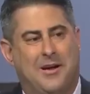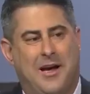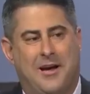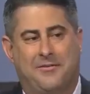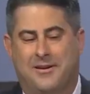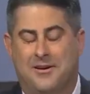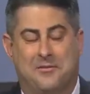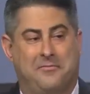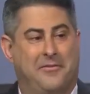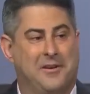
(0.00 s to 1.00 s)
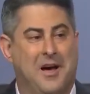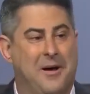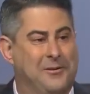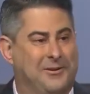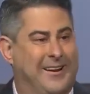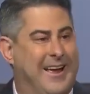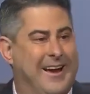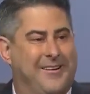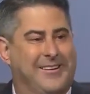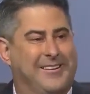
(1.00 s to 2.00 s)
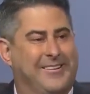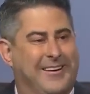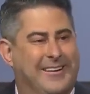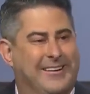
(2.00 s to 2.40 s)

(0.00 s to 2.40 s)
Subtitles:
Having a phenomenal day. How are you doing?